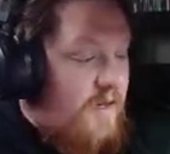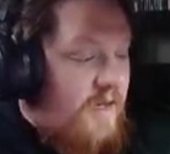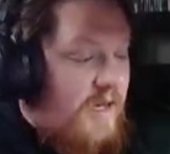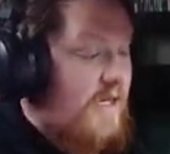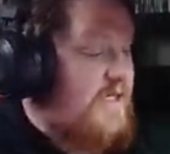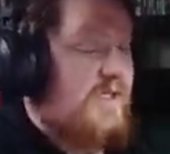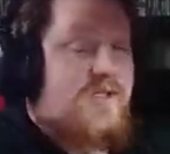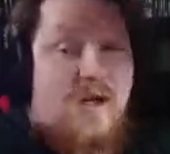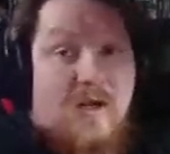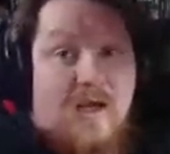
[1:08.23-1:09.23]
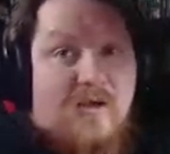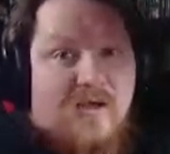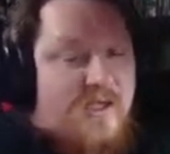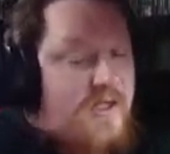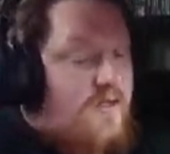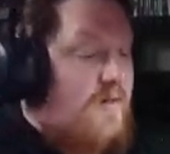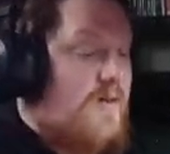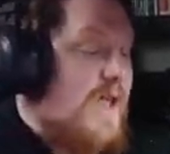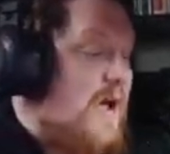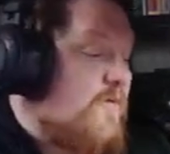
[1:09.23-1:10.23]
it's the Starlight or Secret Rare.
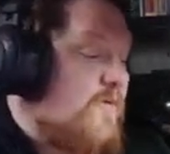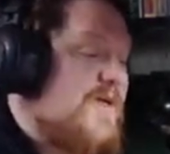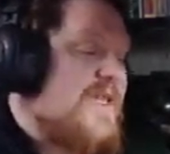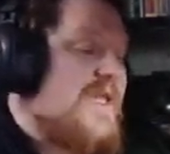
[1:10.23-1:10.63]
That would be the